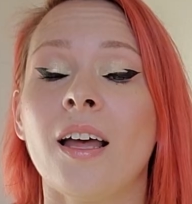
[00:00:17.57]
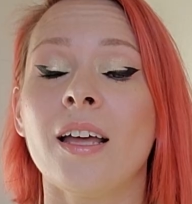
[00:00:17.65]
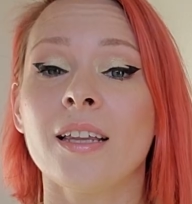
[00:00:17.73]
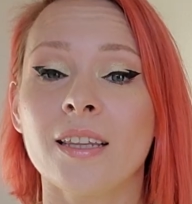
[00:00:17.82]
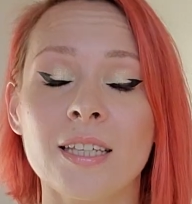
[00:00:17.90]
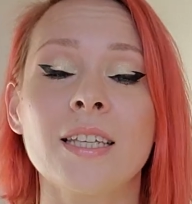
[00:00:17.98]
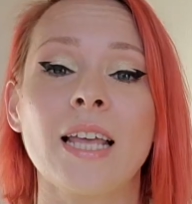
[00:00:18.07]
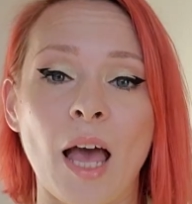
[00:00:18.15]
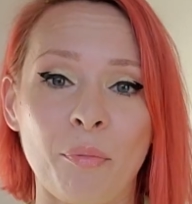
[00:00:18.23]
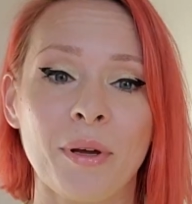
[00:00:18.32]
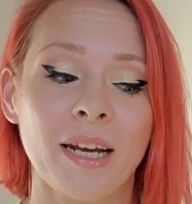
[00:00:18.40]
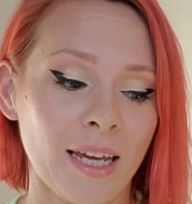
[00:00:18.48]
This is
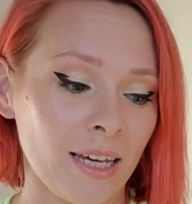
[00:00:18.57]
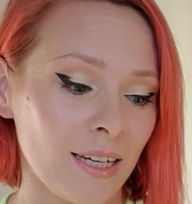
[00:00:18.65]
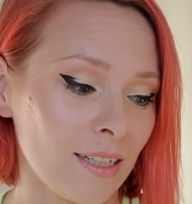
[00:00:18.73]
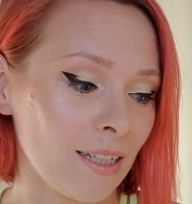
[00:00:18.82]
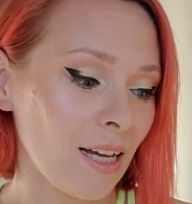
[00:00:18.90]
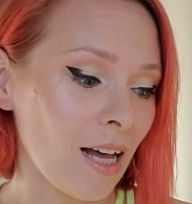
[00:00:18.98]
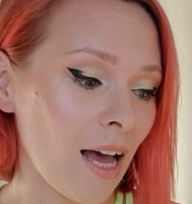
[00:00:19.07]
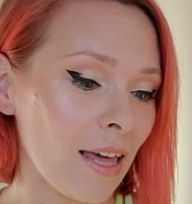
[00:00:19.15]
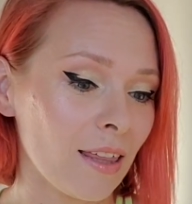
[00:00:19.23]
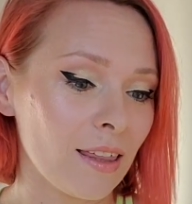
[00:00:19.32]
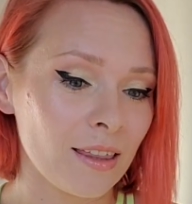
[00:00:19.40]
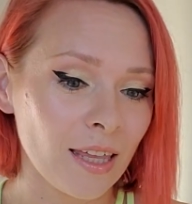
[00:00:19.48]
happening.
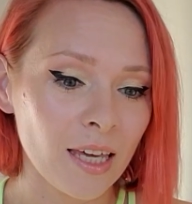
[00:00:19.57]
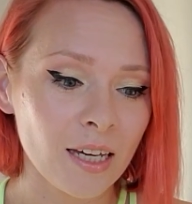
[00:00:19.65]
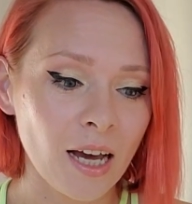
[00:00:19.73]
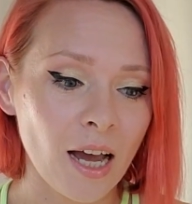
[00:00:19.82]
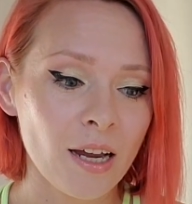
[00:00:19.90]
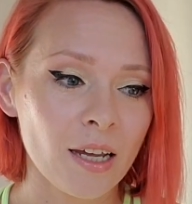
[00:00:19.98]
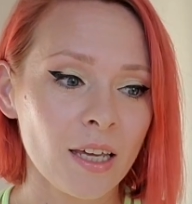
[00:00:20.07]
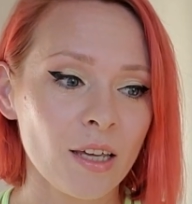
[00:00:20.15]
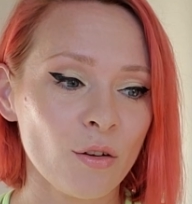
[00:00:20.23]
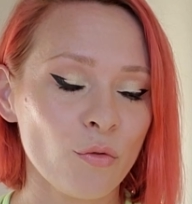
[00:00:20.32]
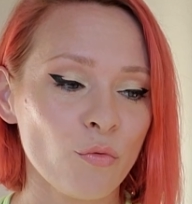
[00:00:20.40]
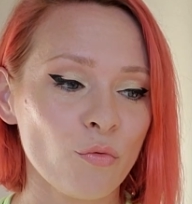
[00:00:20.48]
I think
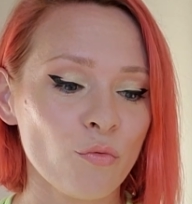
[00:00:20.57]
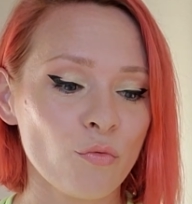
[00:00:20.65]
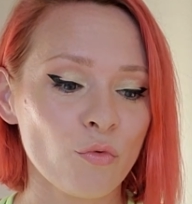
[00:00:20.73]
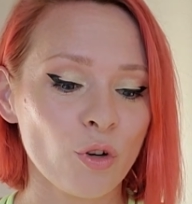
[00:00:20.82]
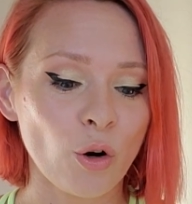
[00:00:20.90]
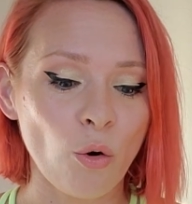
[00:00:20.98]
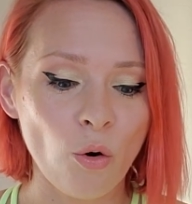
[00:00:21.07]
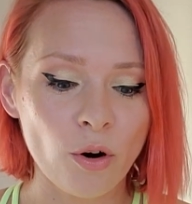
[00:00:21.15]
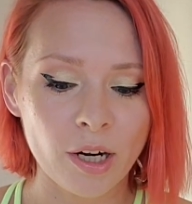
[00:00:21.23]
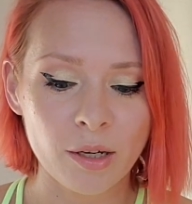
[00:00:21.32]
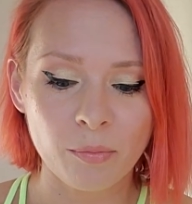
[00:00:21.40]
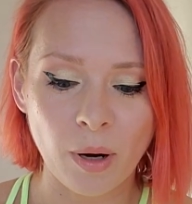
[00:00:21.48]
I
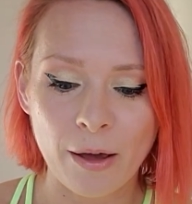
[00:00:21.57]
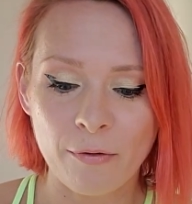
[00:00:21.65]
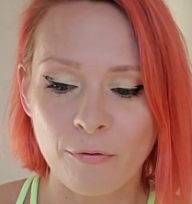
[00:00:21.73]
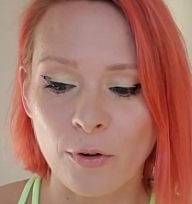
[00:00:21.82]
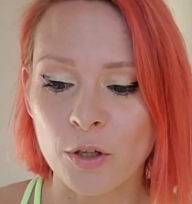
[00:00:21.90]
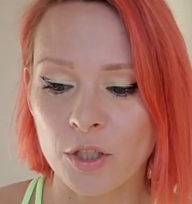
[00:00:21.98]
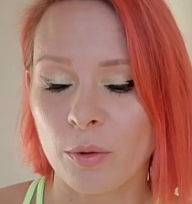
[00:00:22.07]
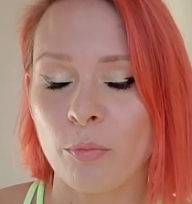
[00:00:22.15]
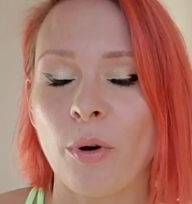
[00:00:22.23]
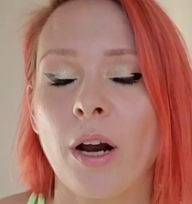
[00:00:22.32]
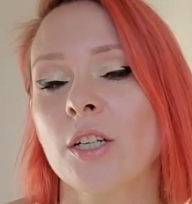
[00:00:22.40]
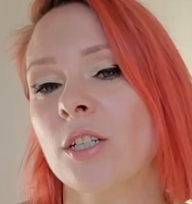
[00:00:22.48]
recorded my first
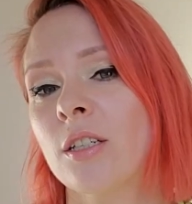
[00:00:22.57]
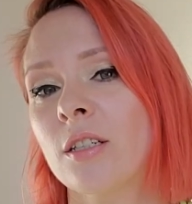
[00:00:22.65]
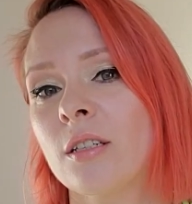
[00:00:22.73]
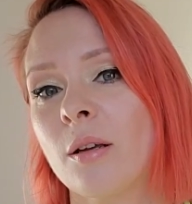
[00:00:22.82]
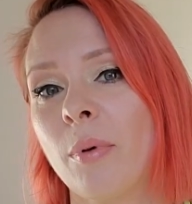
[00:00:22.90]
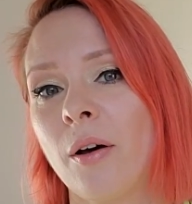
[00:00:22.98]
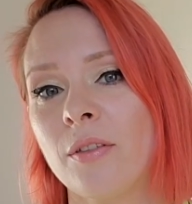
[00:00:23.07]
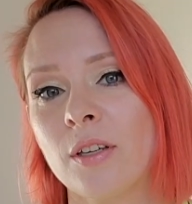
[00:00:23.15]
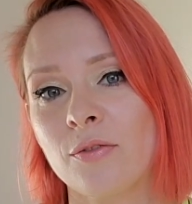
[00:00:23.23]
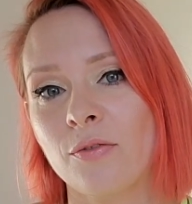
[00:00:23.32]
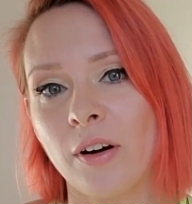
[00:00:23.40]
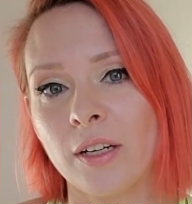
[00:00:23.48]
impressions about
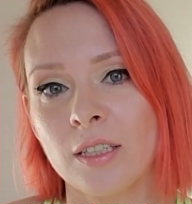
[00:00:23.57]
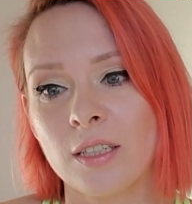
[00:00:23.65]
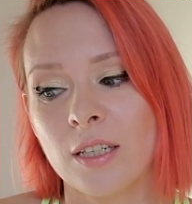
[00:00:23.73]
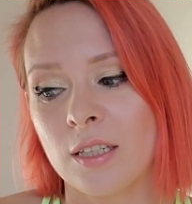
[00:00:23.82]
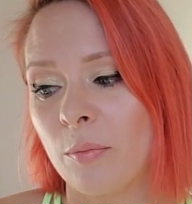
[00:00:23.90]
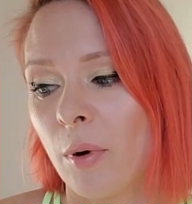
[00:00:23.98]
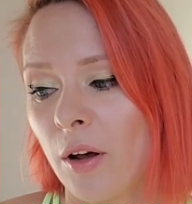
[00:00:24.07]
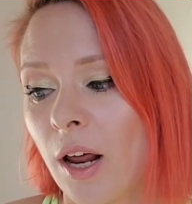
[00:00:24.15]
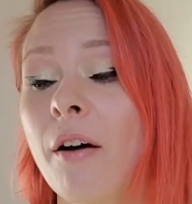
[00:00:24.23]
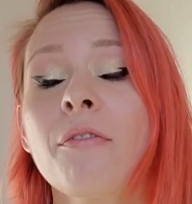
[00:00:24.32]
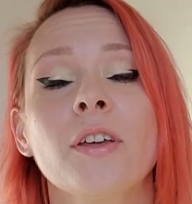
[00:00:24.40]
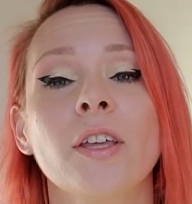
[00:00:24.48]
these fragrances about
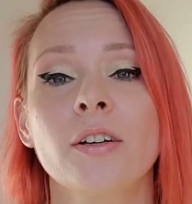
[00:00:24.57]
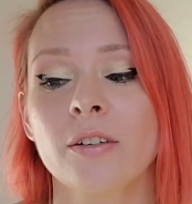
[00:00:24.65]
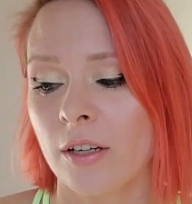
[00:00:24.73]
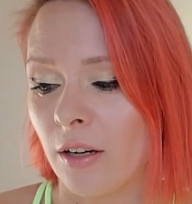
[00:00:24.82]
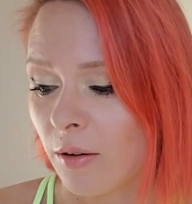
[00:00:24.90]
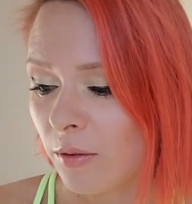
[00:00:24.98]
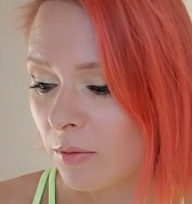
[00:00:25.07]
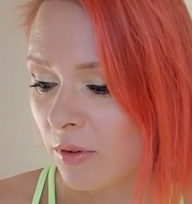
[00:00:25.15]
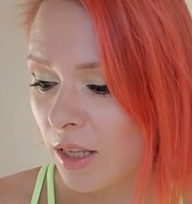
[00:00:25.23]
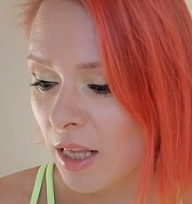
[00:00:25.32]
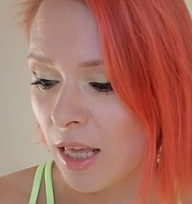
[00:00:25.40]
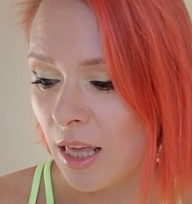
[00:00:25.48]
half a year ago,
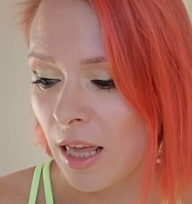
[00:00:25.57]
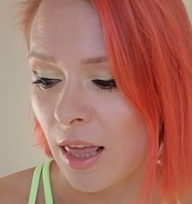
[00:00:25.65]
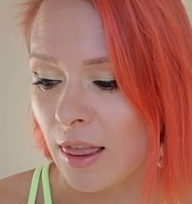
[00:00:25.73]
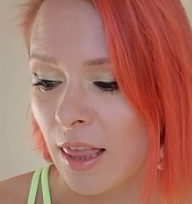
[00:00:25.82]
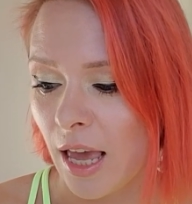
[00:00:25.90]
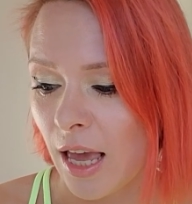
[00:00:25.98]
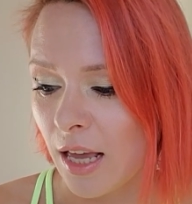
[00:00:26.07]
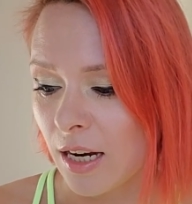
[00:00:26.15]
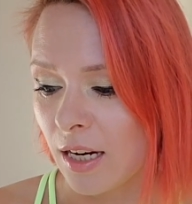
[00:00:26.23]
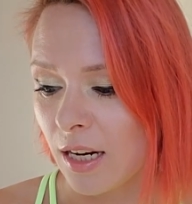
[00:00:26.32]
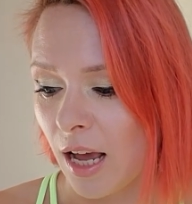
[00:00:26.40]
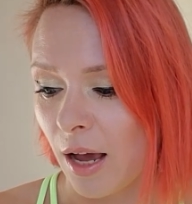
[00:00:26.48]
and
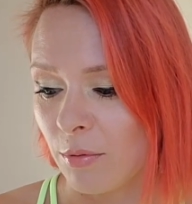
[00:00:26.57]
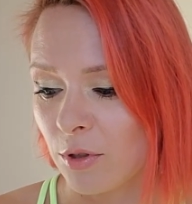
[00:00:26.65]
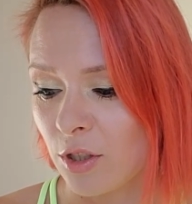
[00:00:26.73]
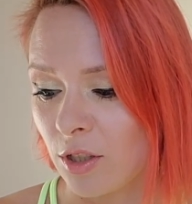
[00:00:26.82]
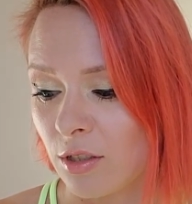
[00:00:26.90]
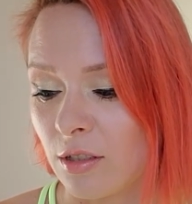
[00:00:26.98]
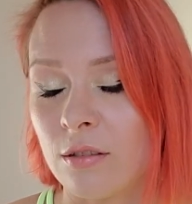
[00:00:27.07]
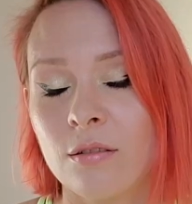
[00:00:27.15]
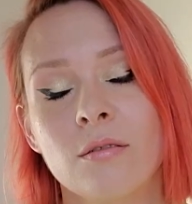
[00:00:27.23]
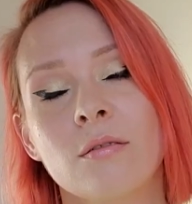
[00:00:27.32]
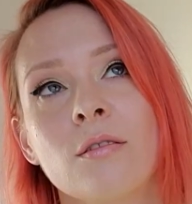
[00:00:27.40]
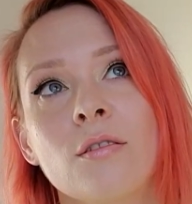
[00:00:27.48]
then I was just
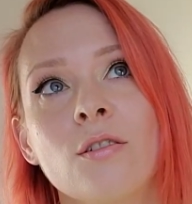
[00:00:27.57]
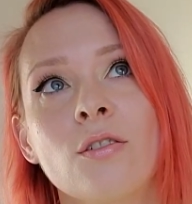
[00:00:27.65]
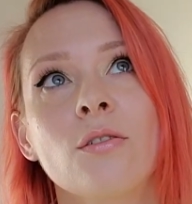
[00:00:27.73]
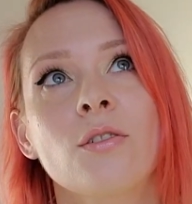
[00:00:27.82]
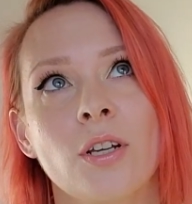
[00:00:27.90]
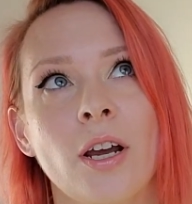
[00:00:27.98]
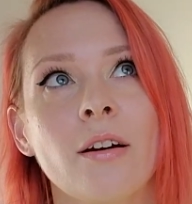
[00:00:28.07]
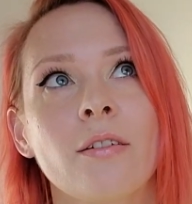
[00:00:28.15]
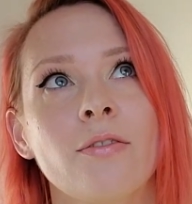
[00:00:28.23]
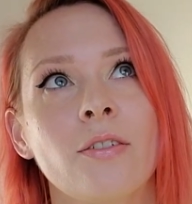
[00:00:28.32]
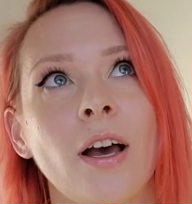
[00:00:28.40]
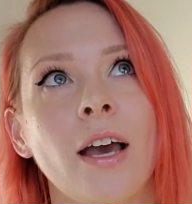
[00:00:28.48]
too
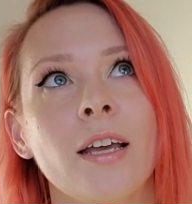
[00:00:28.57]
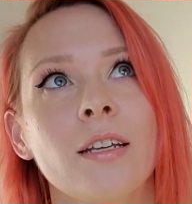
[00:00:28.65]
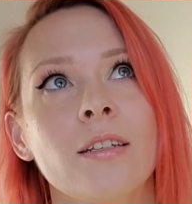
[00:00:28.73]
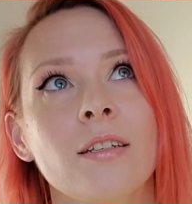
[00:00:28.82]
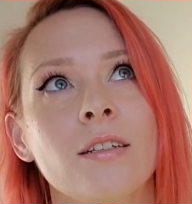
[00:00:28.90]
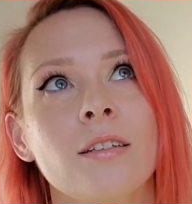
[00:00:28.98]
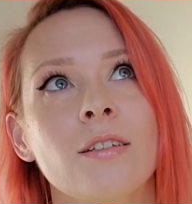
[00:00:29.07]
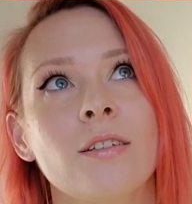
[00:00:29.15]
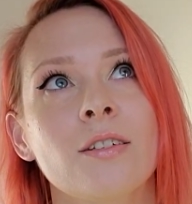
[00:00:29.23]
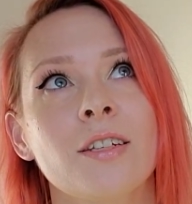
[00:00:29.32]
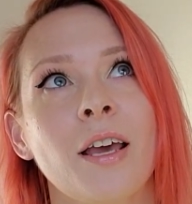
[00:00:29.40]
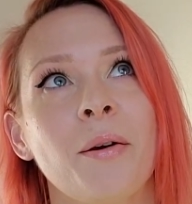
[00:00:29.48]
terrified
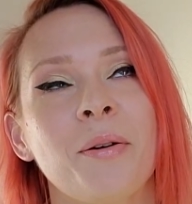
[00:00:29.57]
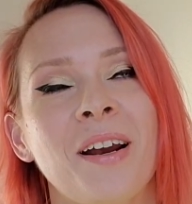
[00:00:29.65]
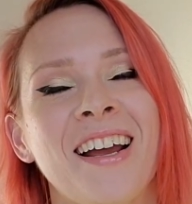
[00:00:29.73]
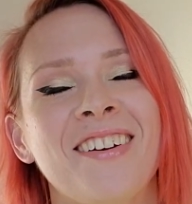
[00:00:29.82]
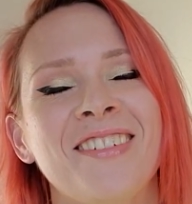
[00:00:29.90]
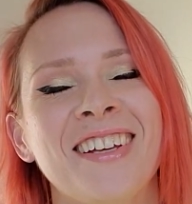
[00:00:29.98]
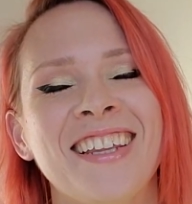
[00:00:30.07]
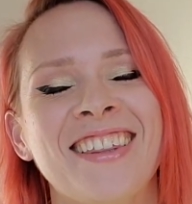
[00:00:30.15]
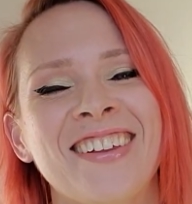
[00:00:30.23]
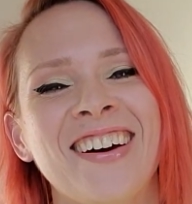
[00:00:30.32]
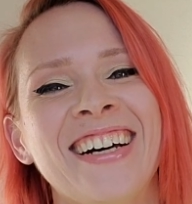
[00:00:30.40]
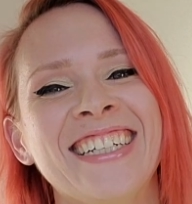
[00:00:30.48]
to say what I really
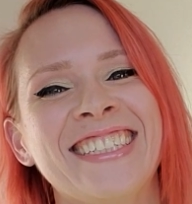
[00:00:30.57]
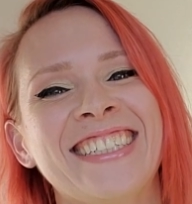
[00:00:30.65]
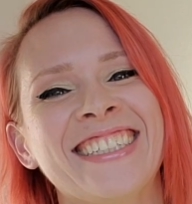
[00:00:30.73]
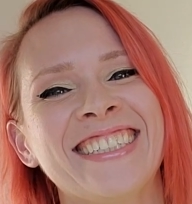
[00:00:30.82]
thought.